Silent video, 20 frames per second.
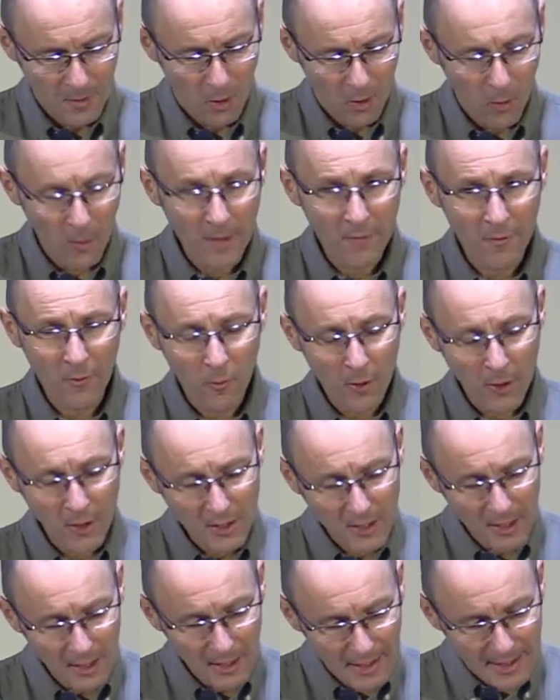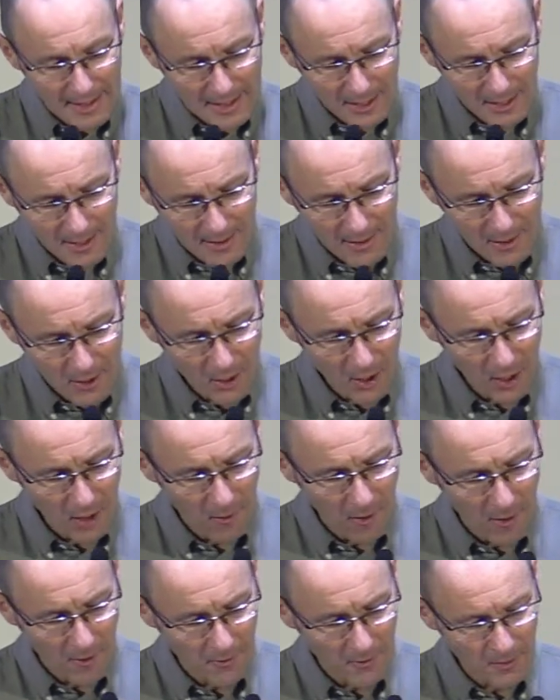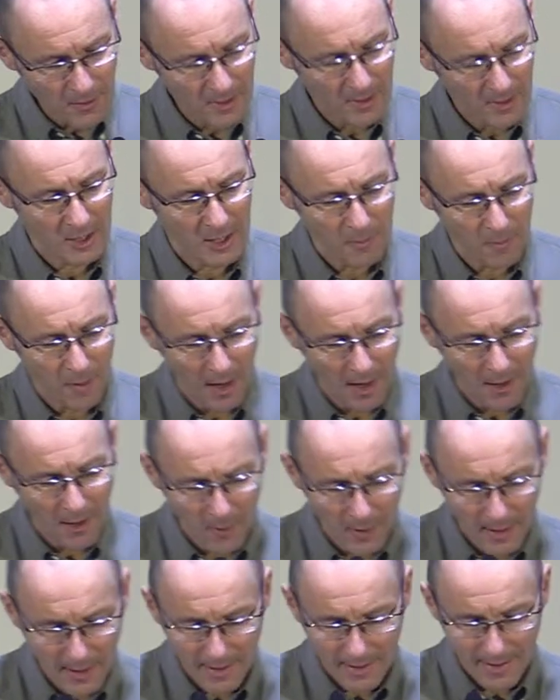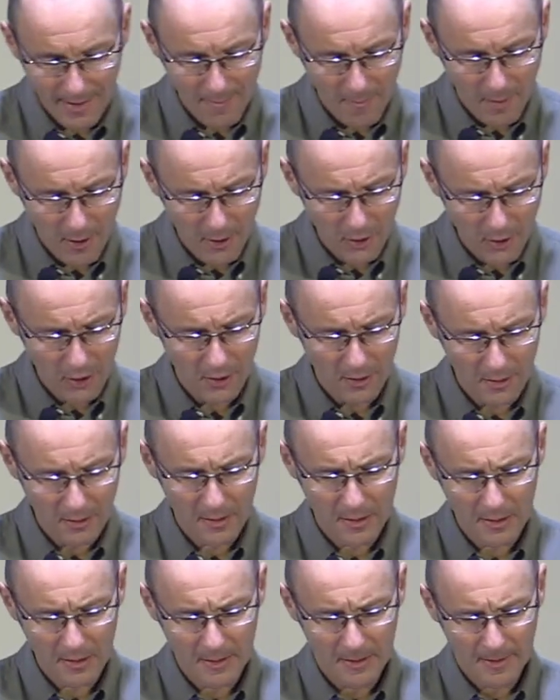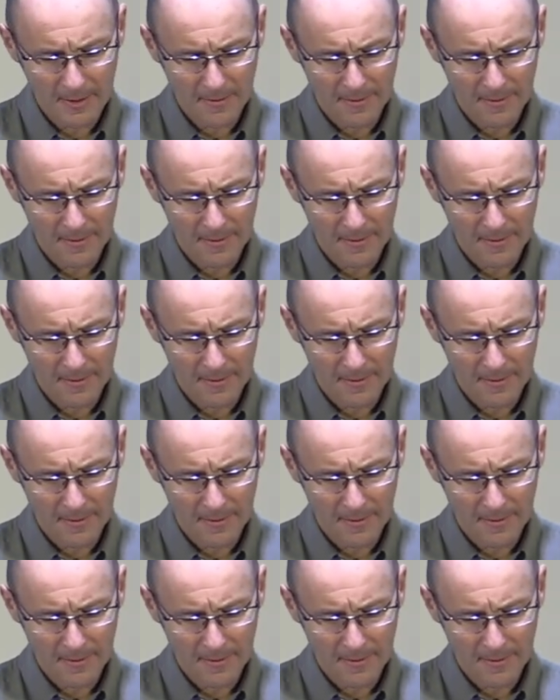or even worse, to listen to your own spiraling emotions,